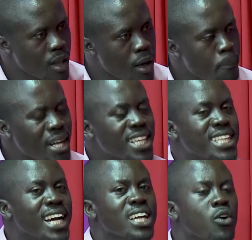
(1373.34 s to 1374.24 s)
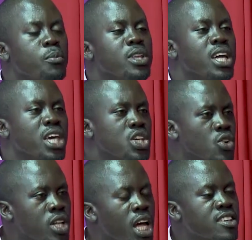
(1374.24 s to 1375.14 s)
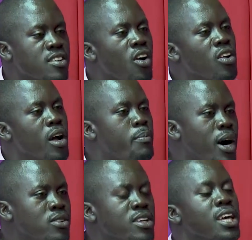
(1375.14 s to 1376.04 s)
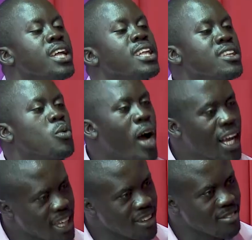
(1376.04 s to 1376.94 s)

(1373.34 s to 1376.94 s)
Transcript: But telecommunication, it's all about networking.